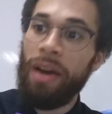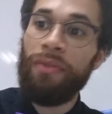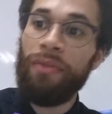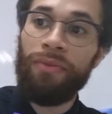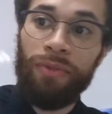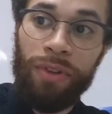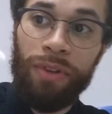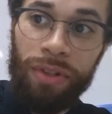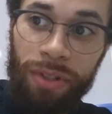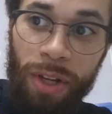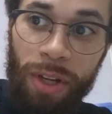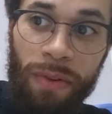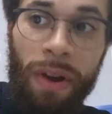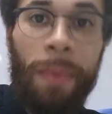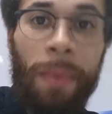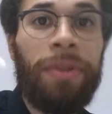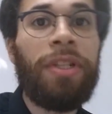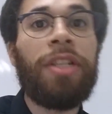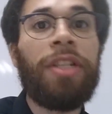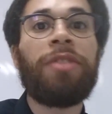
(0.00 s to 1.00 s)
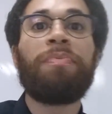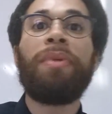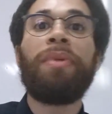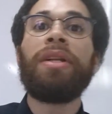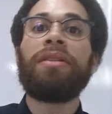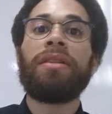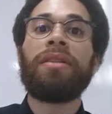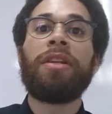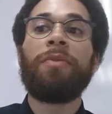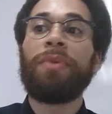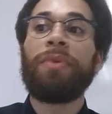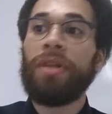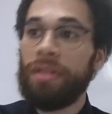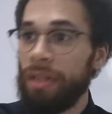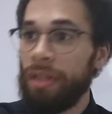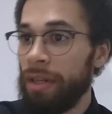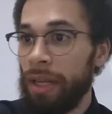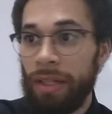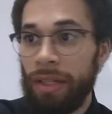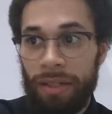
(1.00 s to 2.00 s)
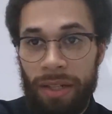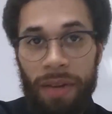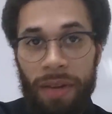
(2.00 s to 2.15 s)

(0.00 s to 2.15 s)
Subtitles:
out for yourself how much they spent in there, because it